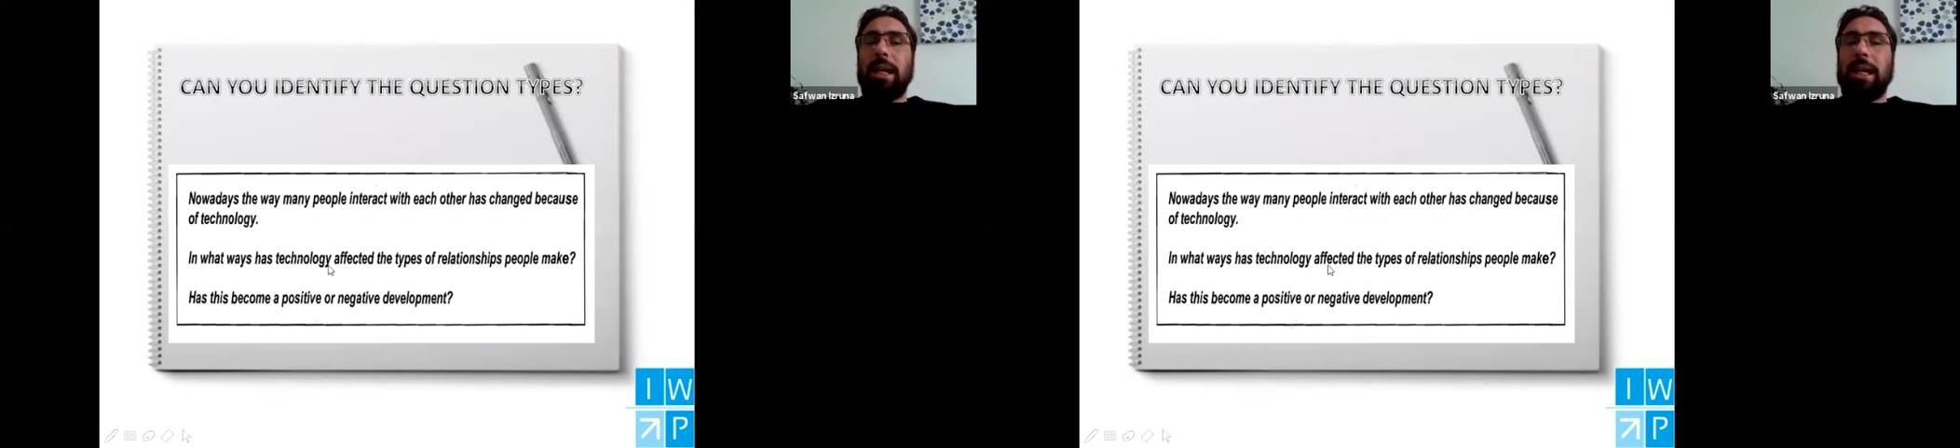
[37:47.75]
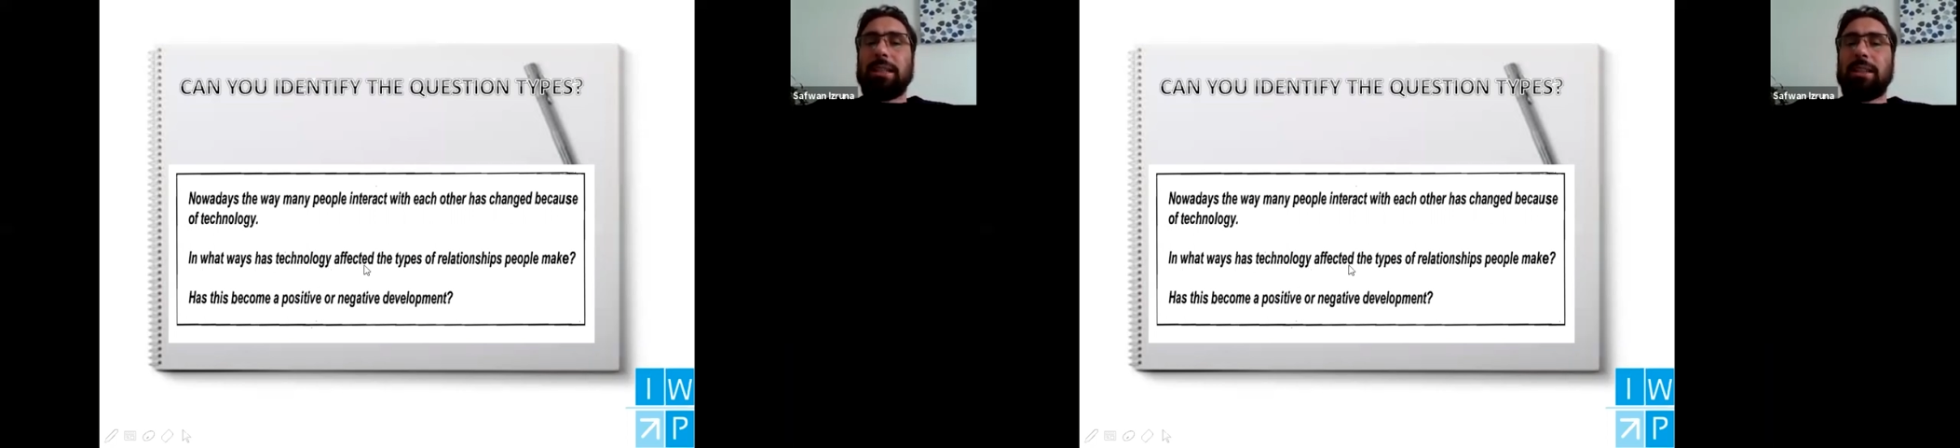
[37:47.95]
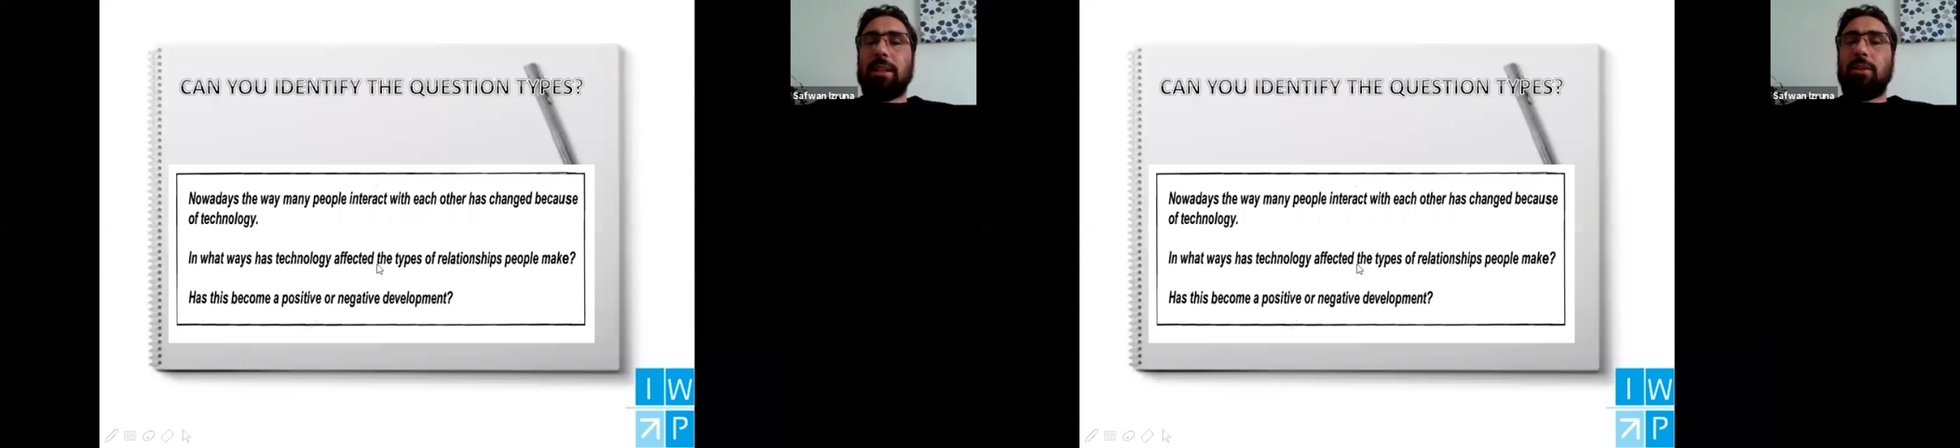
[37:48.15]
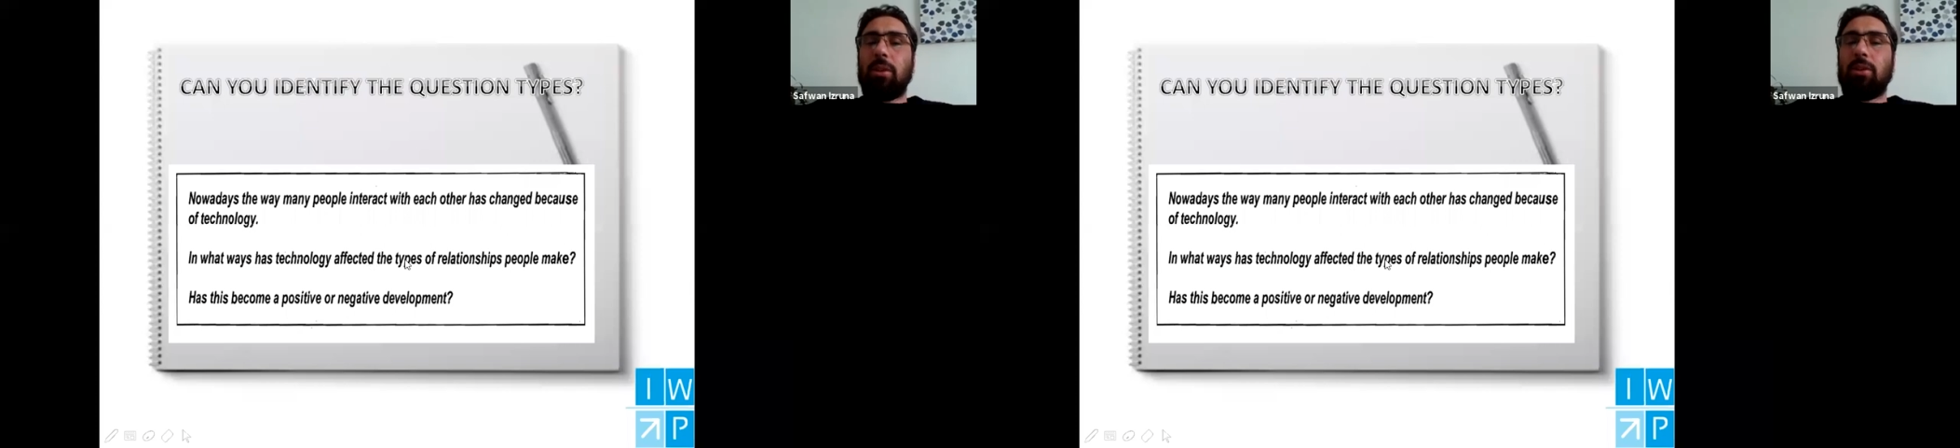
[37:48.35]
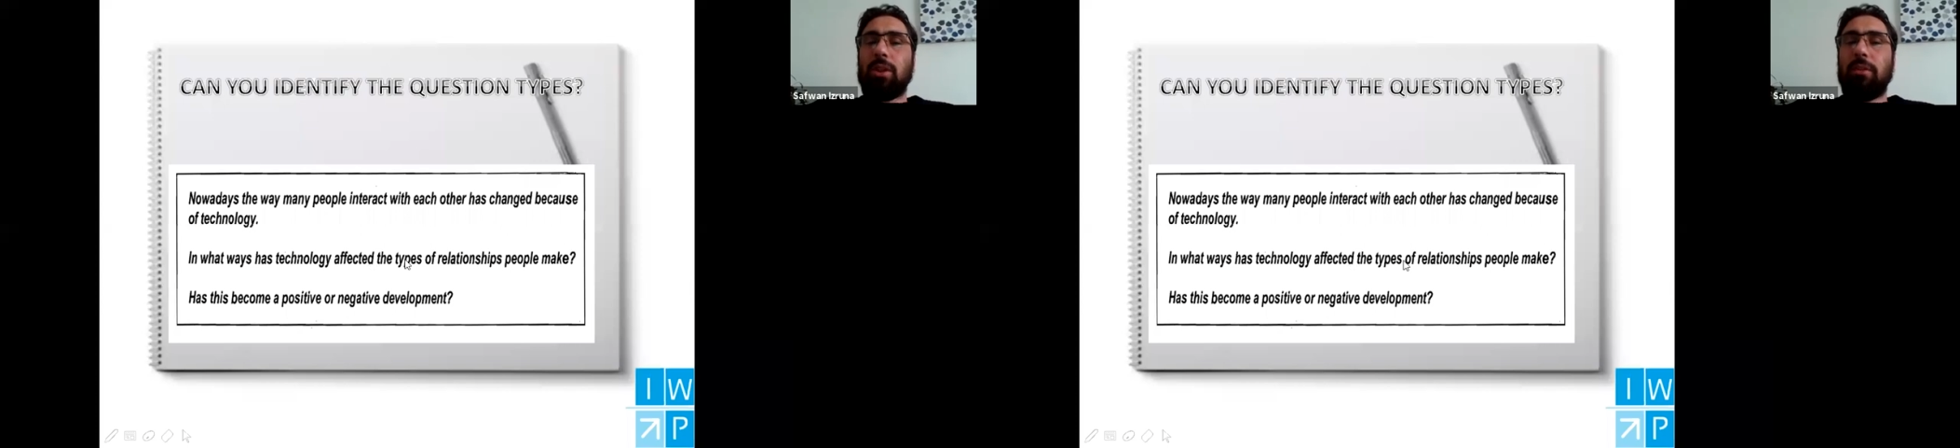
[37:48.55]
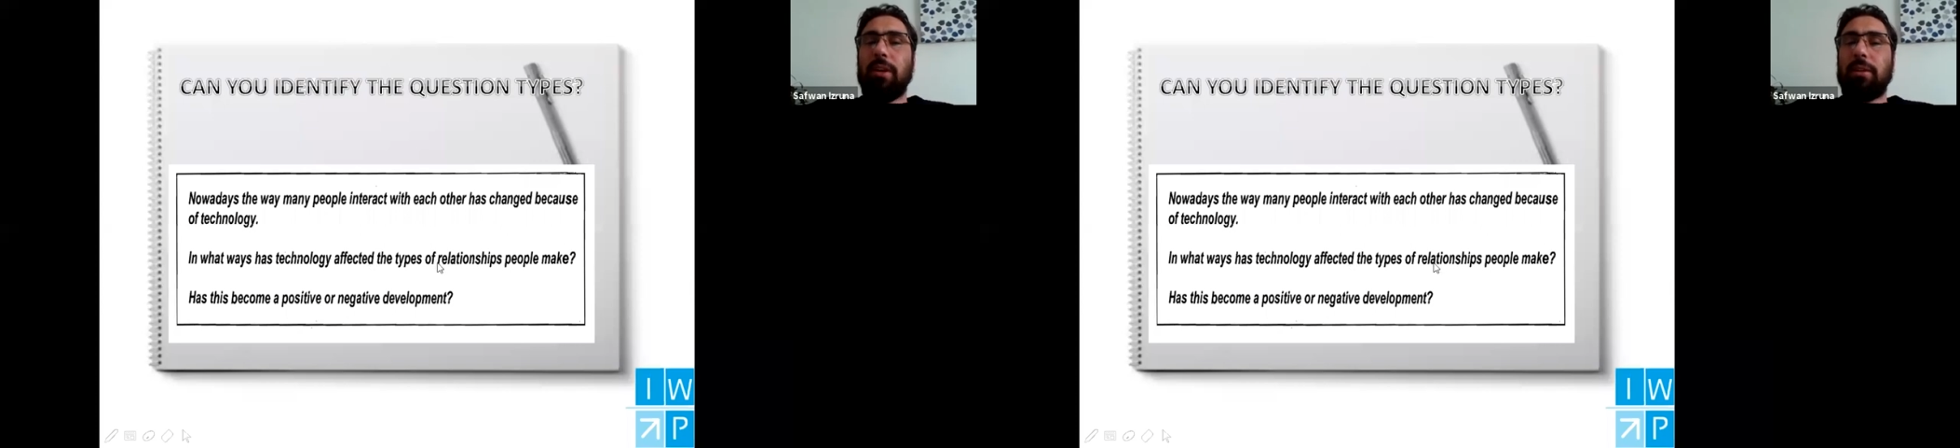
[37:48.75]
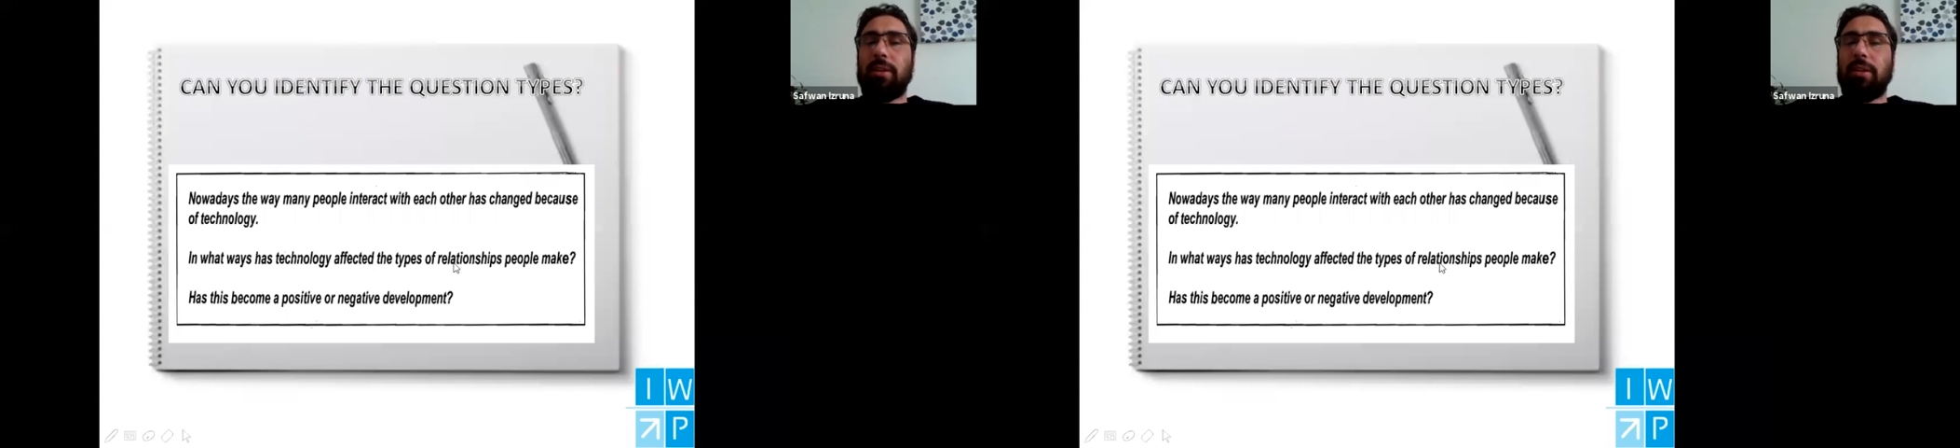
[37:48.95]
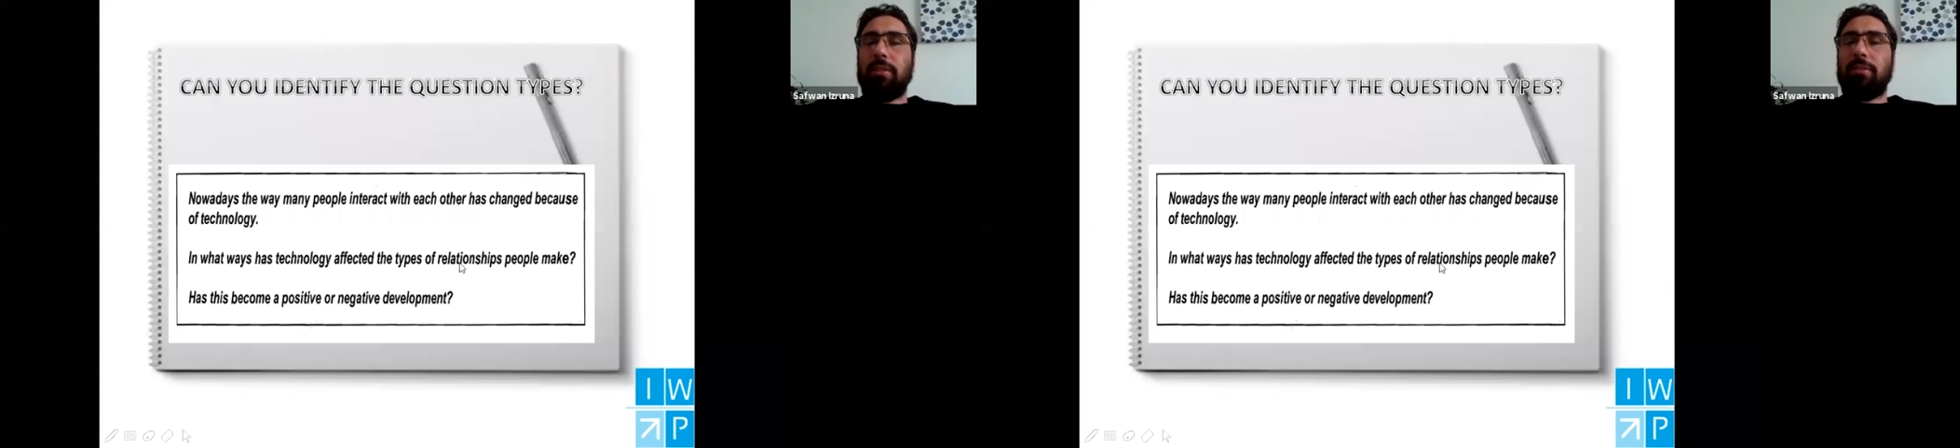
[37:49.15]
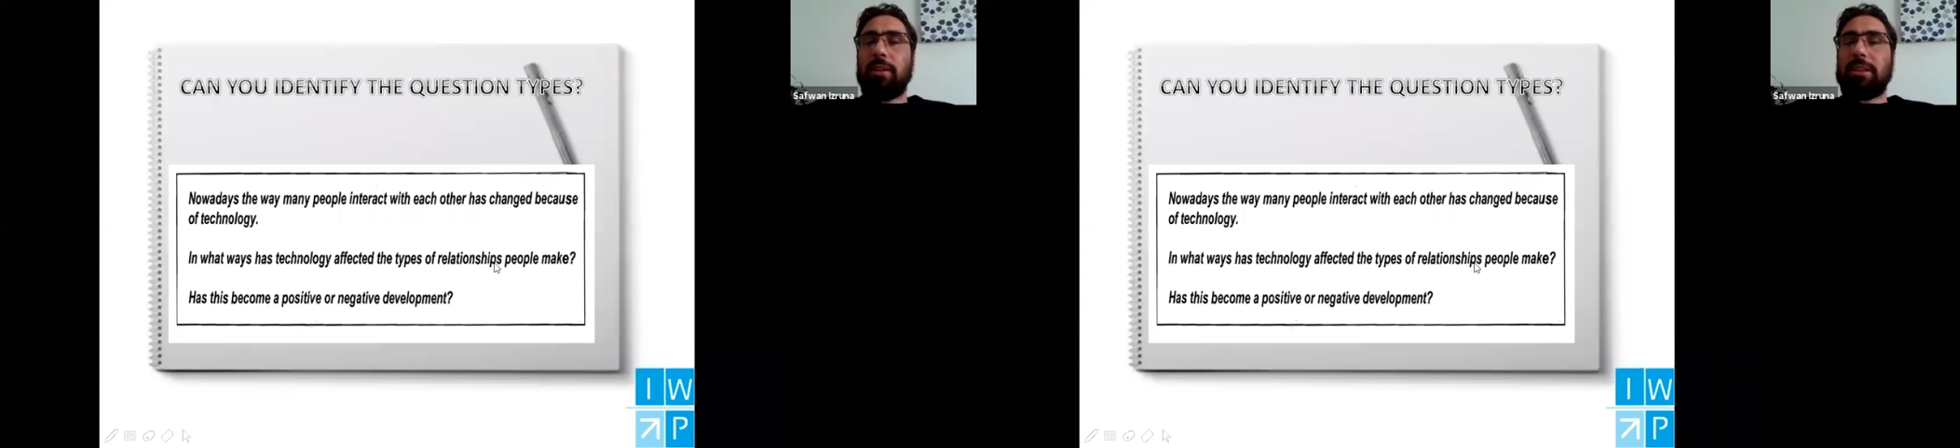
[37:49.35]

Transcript: has technology affected different